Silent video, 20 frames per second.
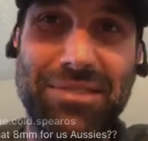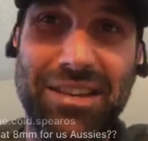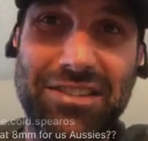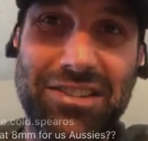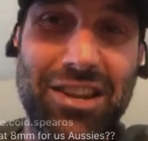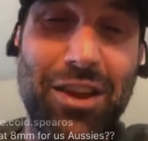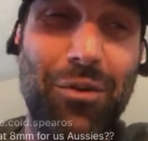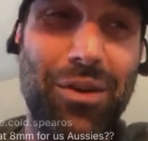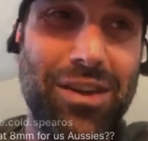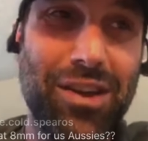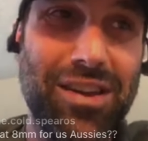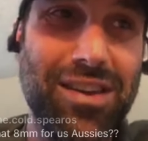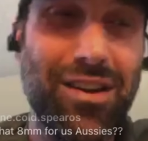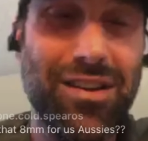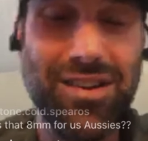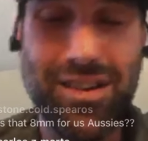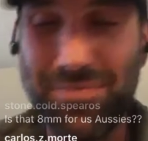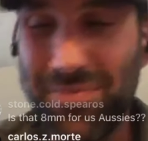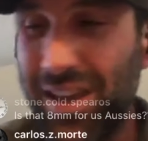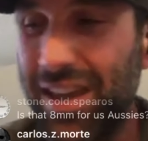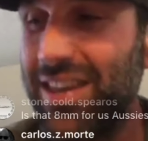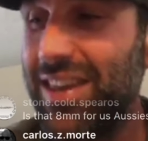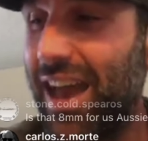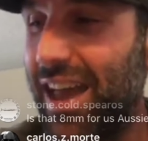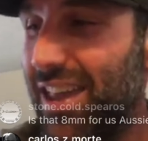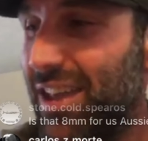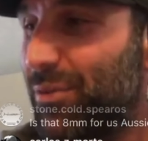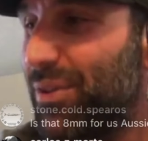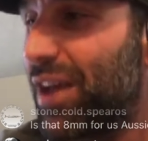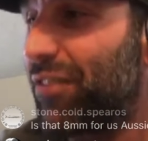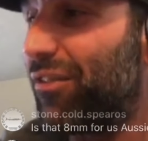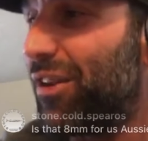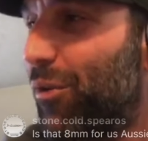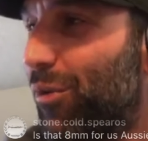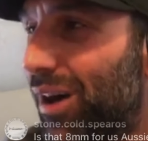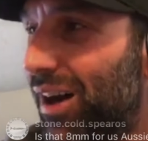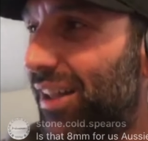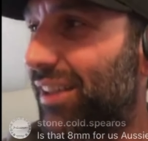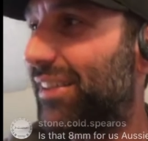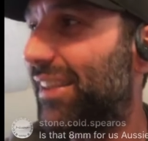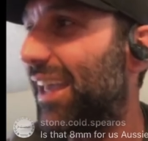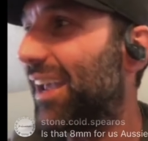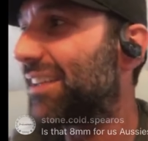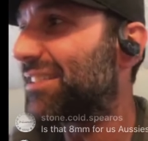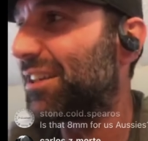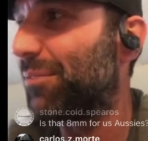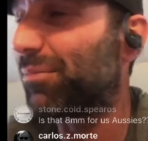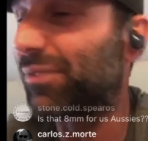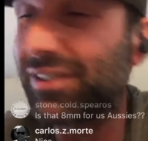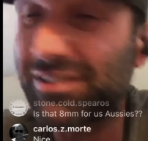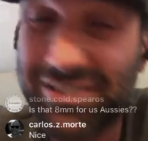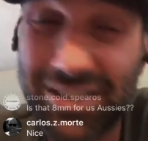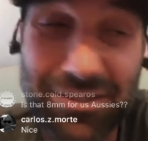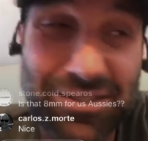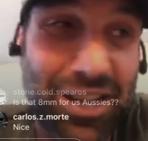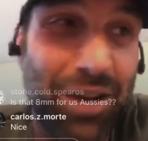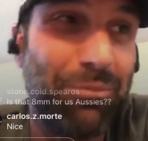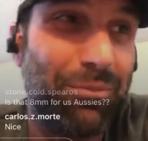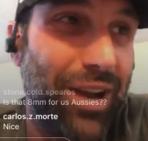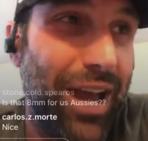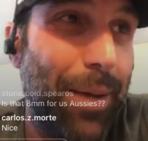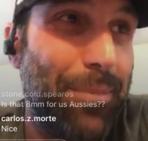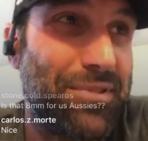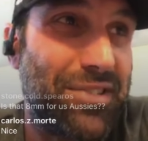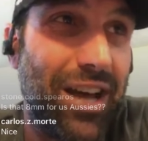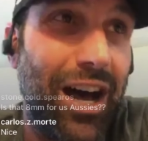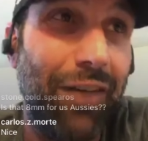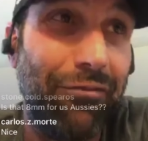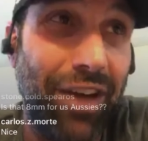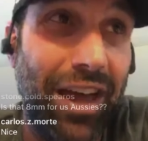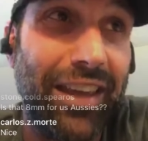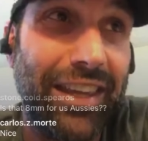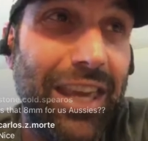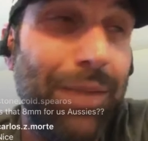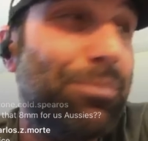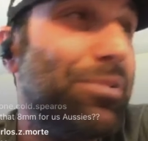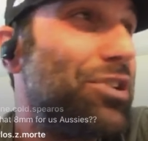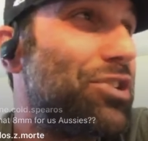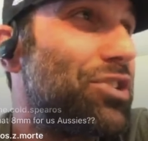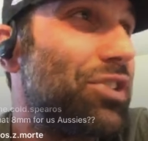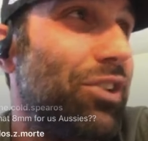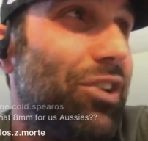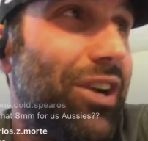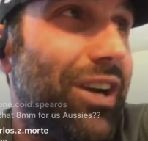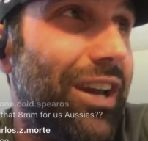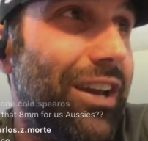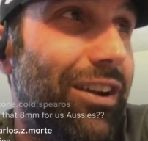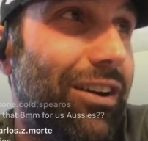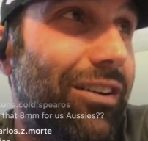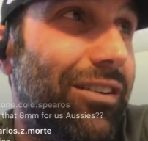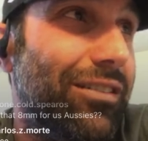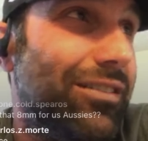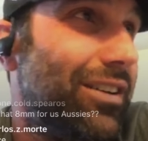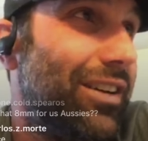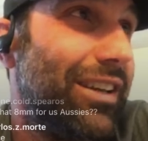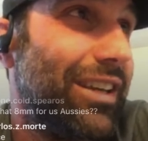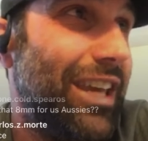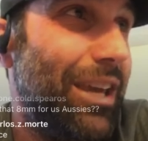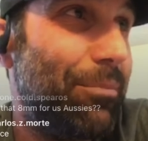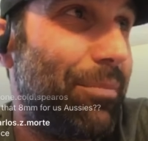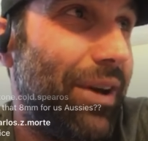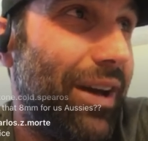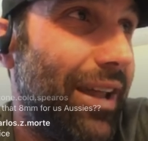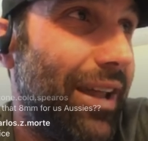Actually, you definitely want to take some wraps off and keep it short. Keep it